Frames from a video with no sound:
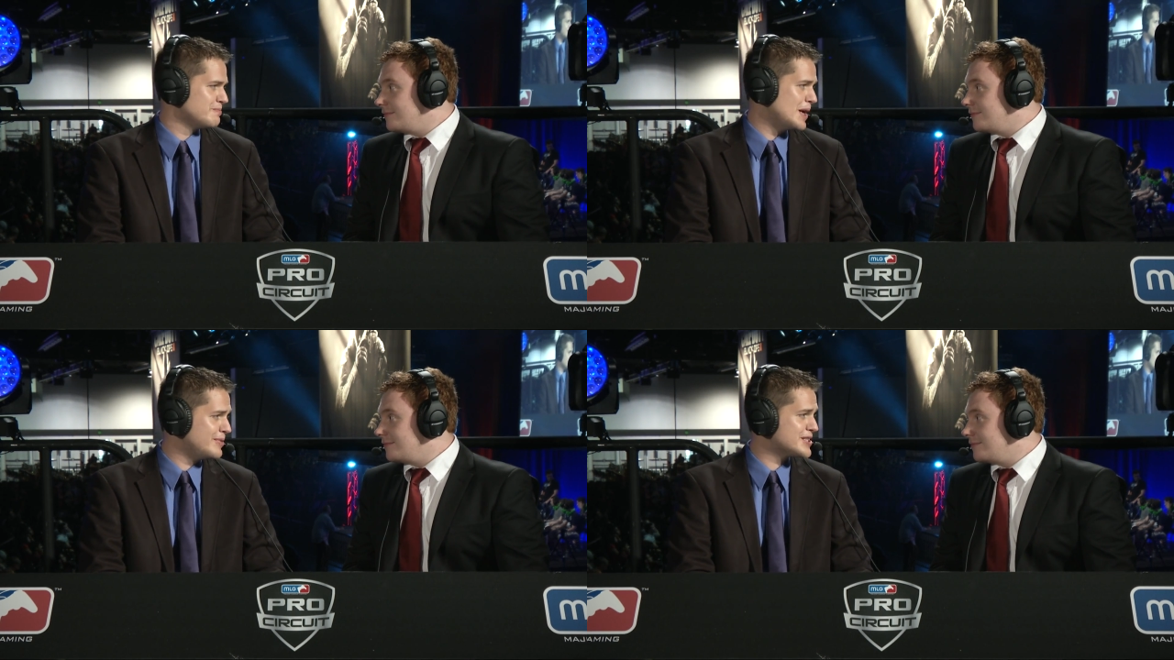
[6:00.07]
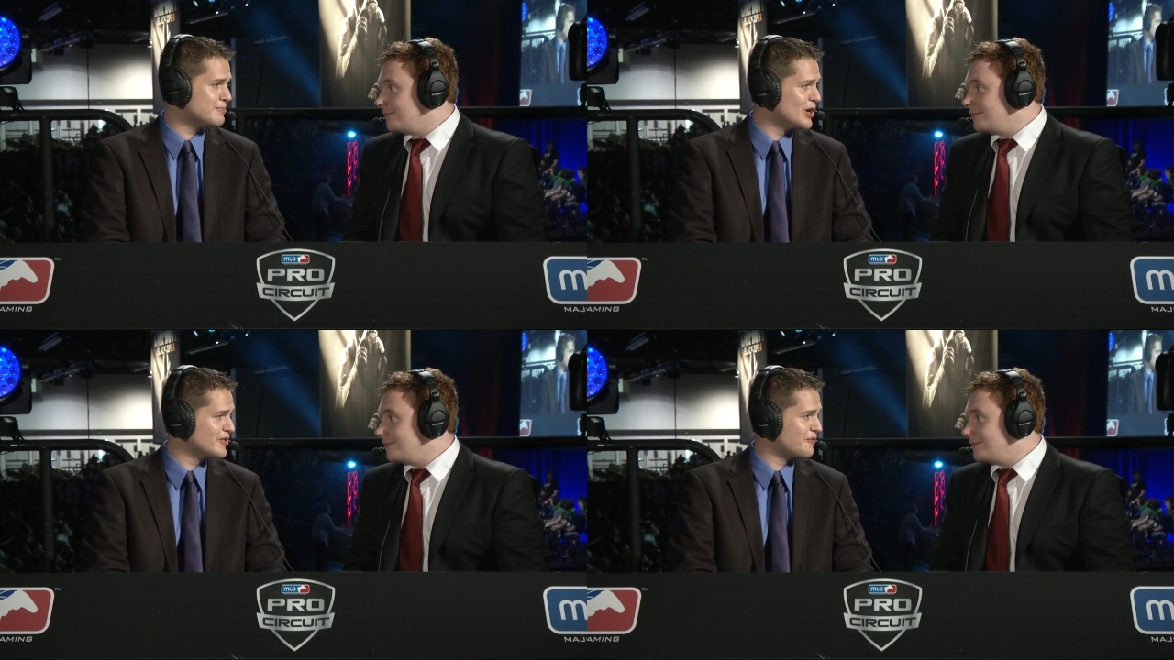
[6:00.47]
Speaker 1: Maybe it's
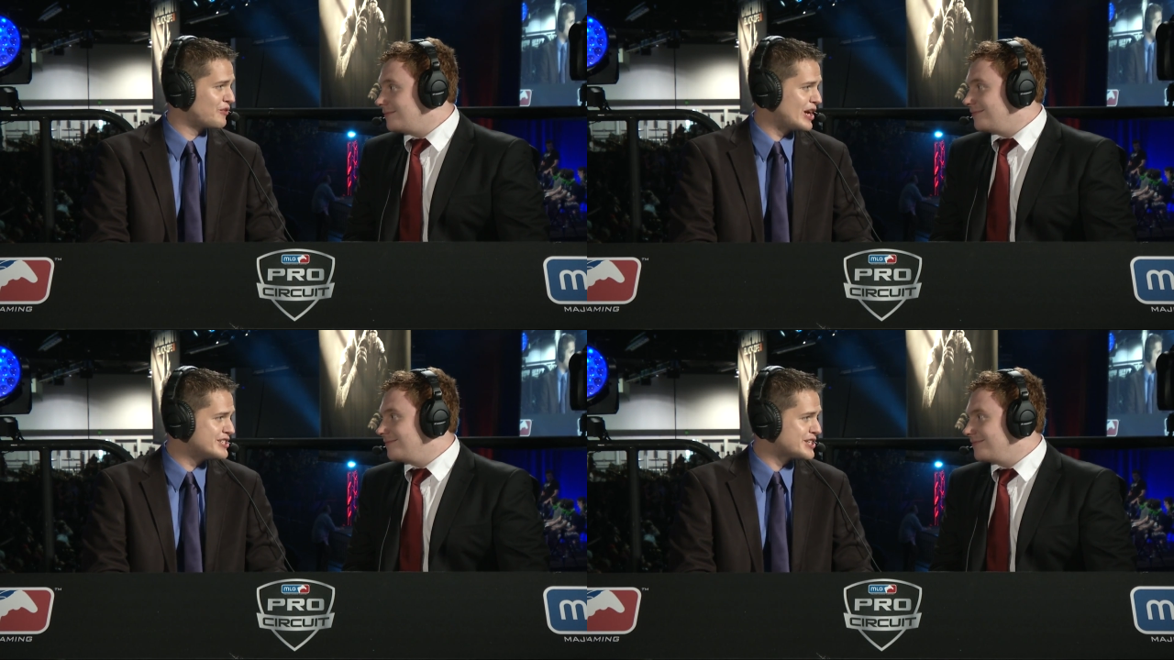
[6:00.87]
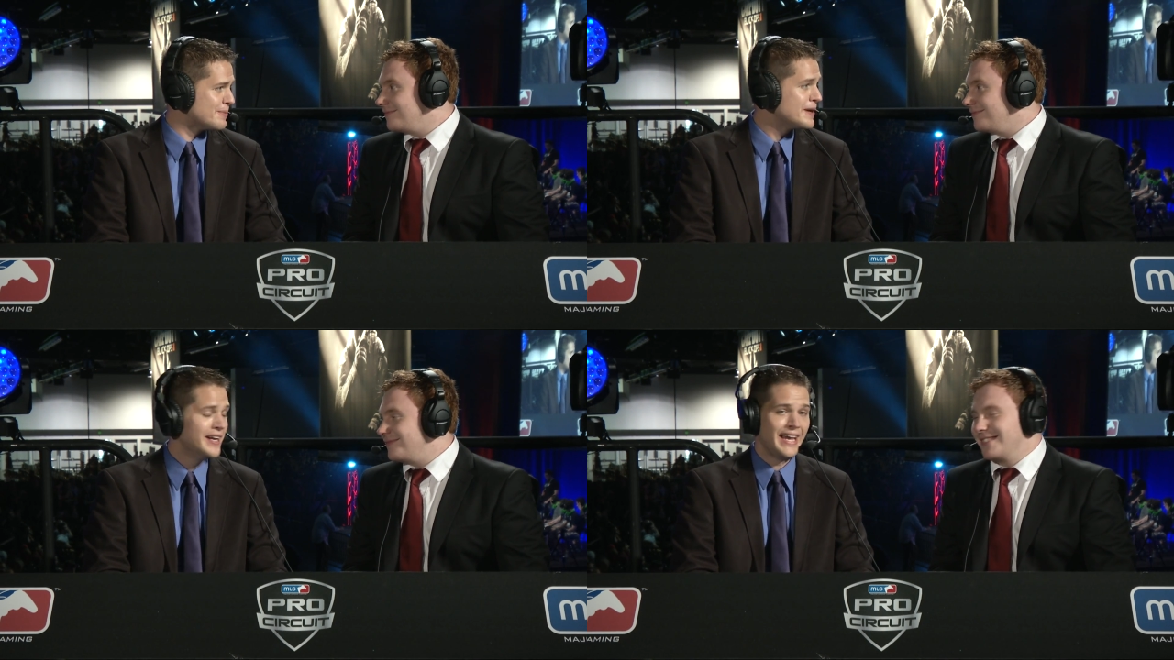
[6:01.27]
more of a friendship.
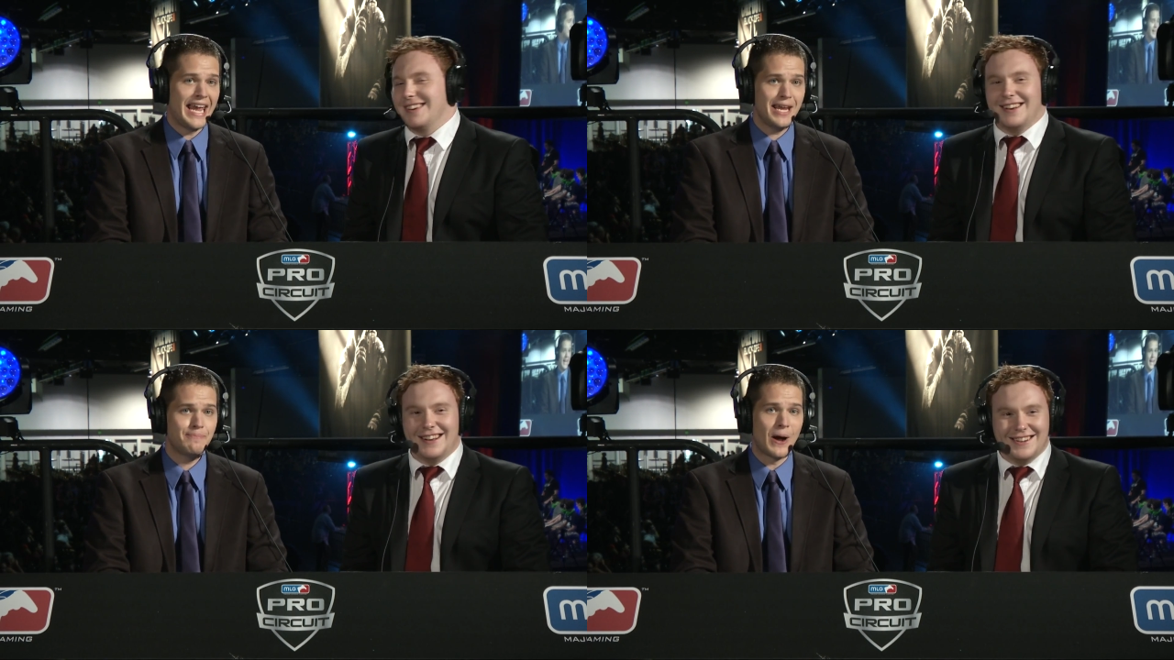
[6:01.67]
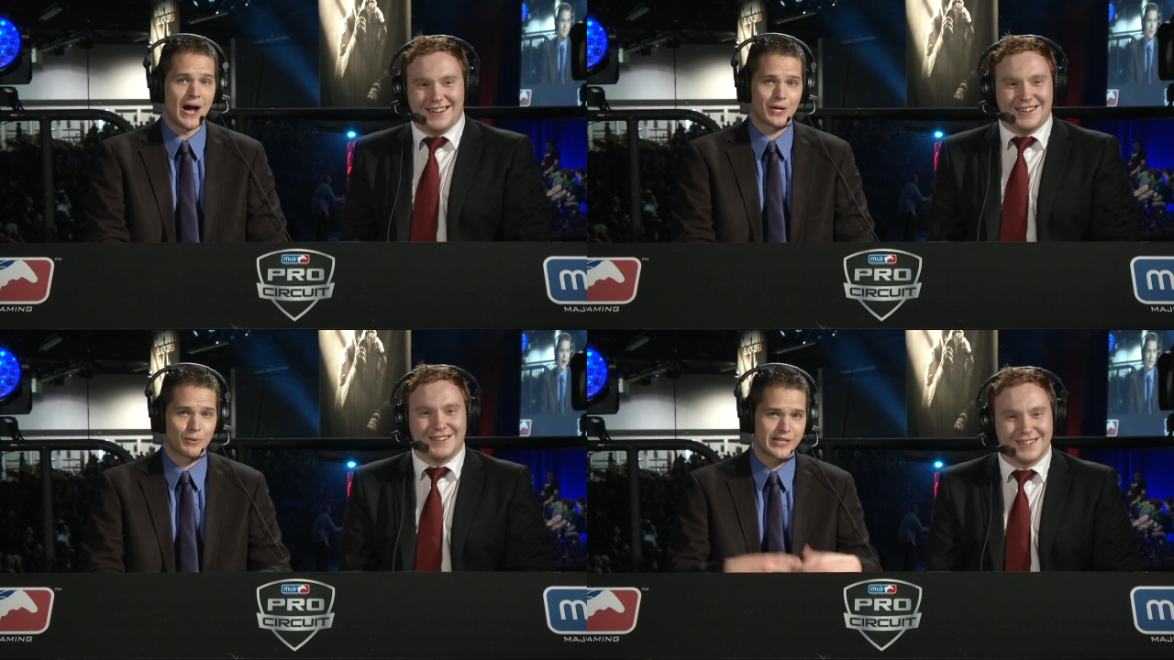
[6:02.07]

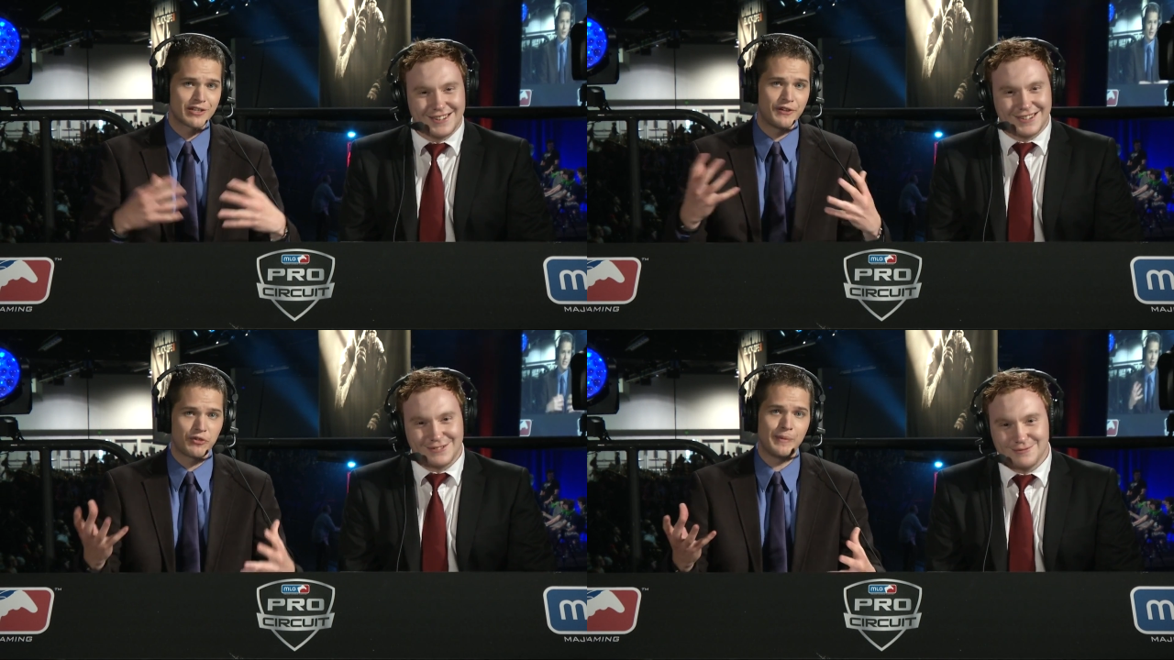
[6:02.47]
Apoc, originally from